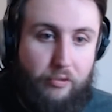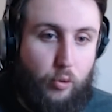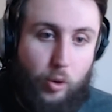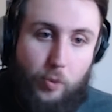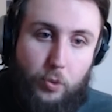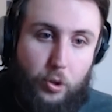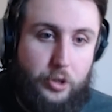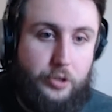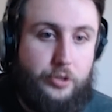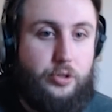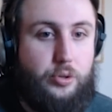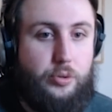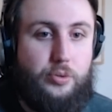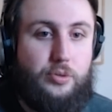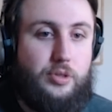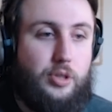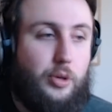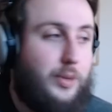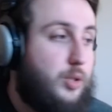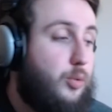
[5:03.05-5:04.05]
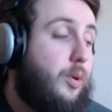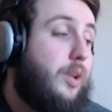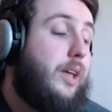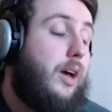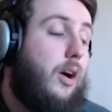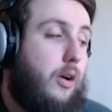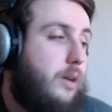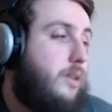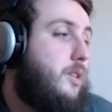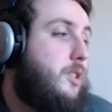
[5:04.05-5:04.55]
4.2, so it's really
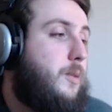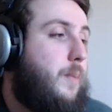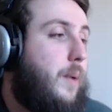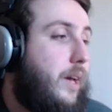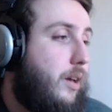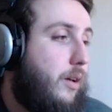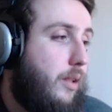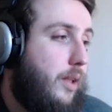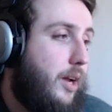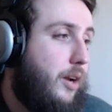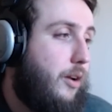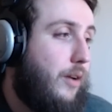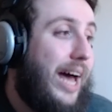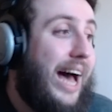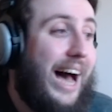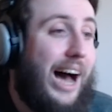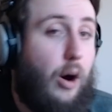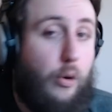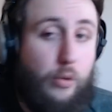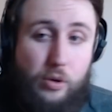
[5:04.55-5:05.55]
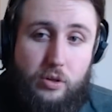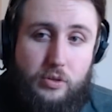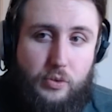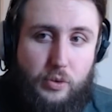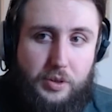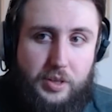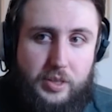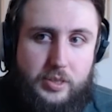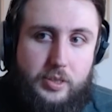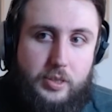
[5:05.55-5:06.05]
hard to speculate on how
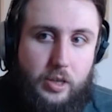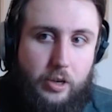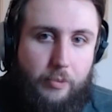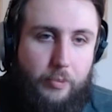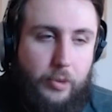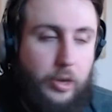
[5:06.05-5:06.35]
useful this is gonna be.